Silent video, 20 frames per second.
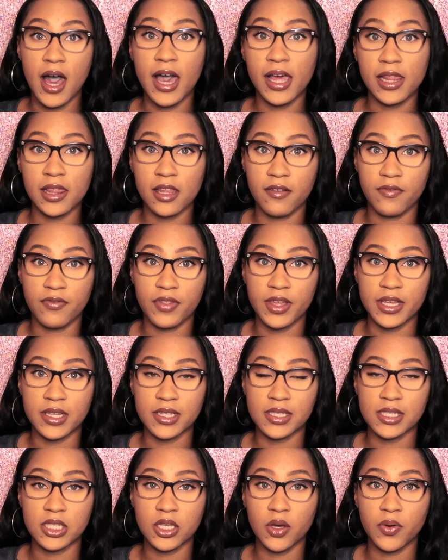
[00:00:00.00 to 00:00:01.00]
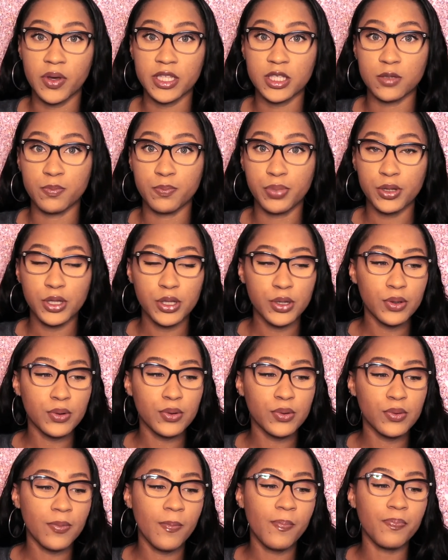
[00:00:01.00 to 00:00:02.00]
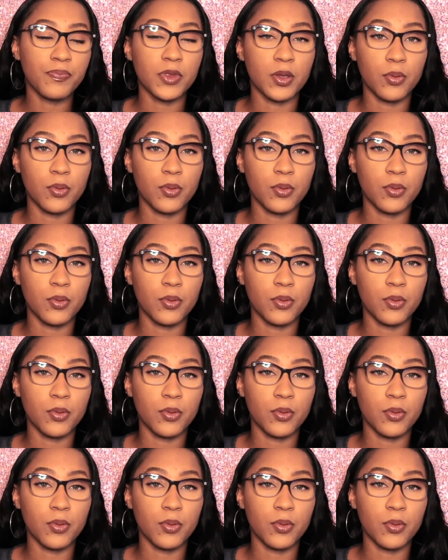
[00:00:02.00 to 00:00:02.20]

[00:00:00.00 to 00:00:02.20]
I love this. So it's blue,